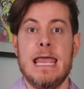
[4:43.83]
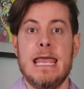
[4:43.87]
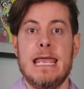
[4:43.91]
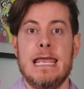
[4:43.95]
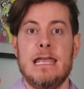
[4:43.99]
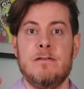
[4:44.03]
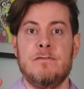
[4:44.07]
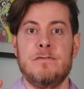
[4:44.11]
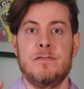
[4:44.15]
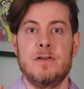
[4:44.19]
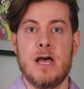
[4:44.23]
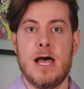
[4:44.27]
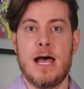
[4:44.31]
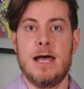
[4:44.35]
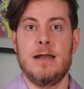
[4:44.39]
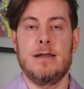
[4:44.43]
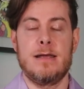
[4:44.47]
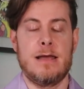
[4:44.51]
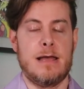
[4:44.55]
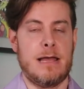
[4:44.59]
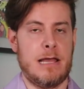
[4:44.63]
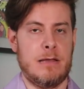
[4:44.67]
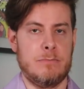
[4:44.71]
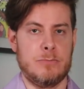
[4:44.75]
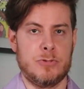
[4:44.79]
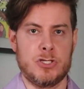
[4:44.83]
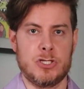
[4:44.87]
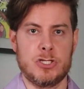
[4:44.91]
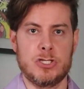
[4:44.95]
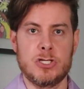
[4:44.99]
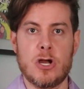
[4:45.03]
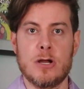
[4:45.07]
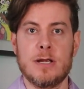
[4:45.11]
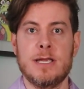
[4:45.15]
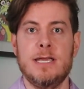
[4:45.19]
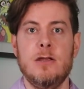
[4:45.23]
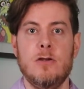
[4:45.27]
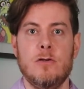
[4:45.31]
If not, I'm
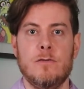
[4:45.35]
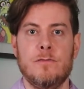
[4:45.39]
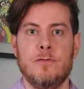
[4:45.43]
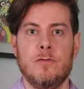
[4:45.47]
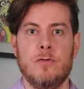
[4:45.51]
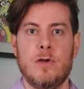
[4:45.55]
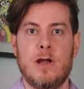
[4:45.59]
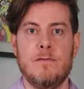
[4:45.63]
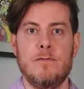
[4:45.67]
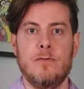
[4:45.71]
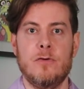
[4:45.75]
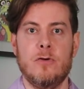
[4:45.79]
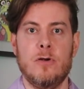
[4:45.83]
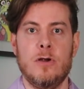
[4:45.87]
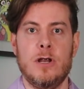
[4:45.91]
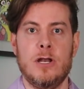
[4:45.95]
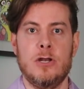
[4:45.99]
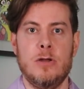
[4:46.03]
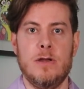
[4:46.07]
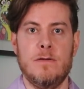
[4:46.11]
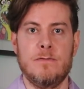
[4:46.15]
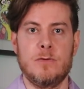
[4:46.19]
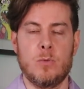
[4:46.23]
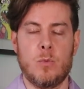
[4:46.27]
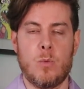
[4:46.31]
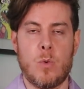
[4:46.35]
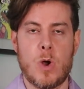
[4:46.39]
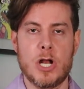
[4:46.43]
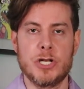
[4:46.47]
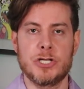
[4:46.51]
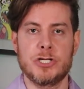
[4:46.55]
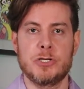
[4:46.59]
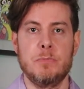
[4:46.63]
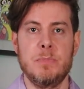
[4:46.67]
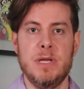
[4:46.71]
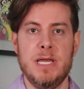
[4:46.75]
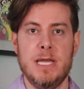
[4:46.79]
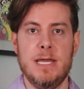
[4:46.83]
stuck here forever and you have to
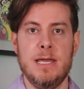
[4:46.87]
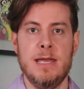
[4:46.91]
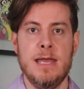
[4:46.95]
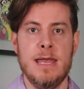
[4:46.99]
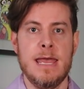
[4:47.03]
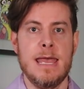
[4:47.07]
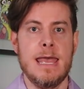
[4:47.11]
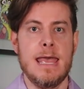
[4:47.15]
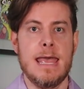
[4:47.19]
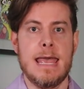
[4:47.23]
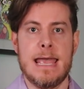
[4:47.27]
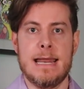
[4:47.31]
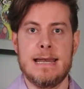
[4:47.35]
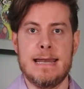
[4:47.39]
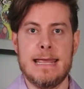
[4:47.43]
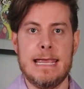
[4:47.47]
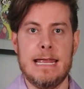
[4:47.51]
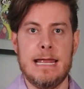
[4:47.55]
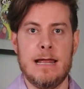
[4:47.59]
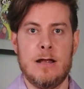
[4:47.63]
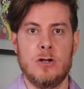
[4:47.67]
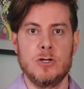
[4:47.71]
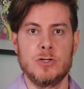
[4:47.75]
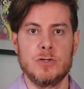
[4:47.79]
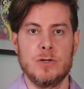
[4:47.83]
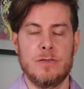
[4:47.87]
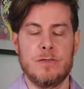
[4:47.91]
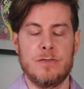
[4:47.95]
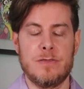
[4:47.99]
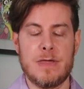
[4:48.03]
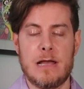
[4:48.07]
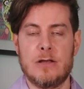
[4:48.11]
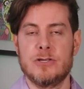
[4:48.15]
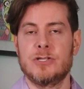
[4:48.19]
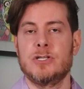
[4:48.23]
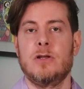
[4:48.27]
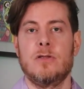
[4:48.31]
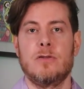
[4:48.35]
watch me and
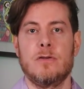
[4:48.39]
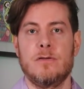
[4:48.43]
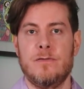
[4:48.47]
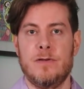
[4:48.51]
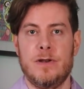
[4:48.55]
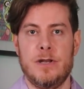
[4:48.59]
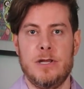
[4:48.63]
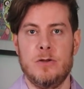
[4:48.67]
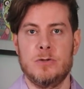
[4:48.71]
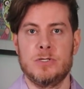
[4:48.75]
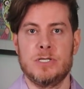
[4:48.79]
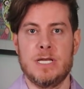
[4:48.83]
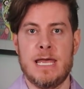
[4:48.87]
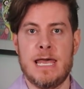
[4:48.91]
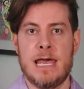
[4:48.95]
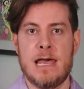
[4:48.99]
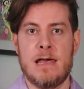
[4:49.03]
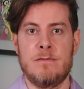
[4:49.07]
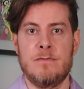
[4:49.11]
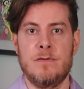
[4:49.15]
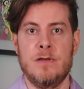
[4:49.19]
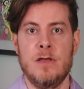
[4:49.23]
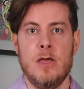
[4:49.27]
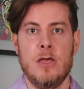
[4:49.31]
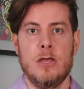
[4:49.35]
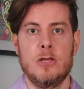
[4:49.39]
800,000 other videos I have.